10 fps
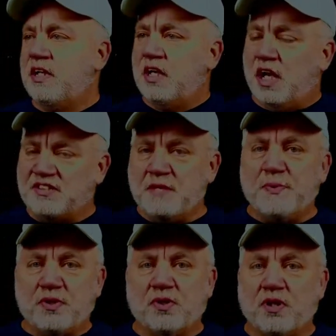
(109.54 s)
A
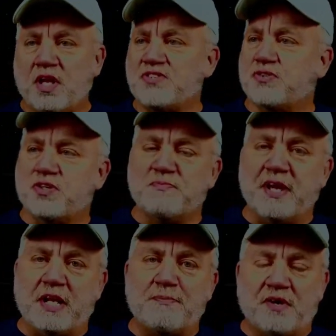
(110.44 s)
typical cluster is made
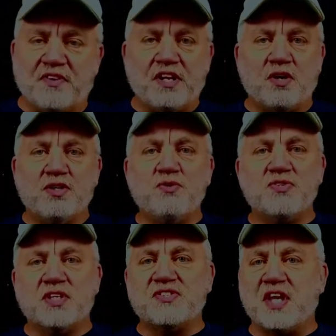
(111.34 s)
up of, and I'll use,
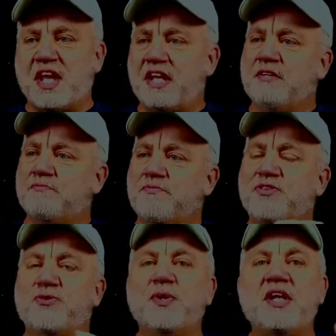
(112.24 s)
let's say,
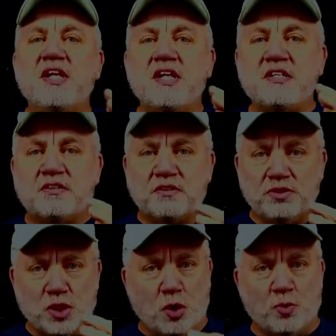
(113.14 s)
3
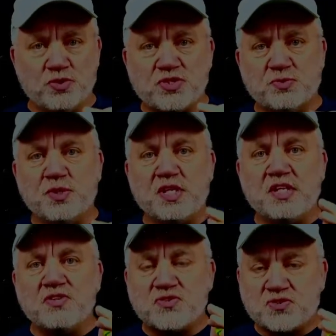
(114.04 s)
nodes,
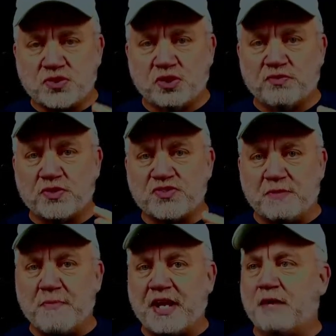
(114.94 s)
3 servers that
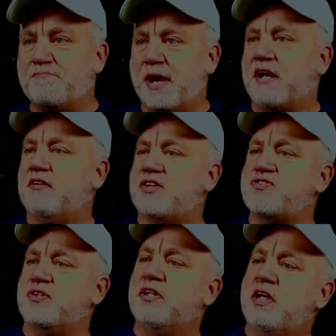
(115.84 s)
make up my
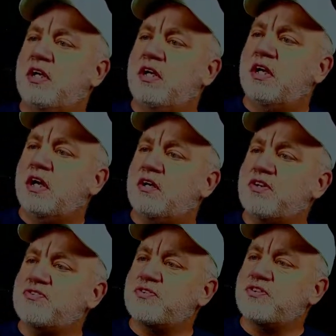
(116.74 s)
cluster. A
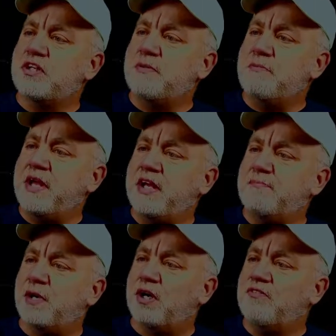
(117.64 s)
cluster is going to be made up
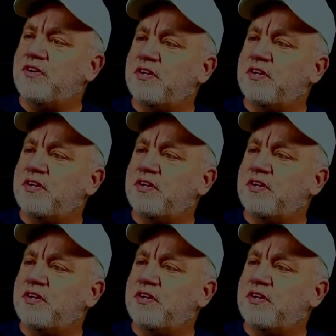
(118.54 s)
of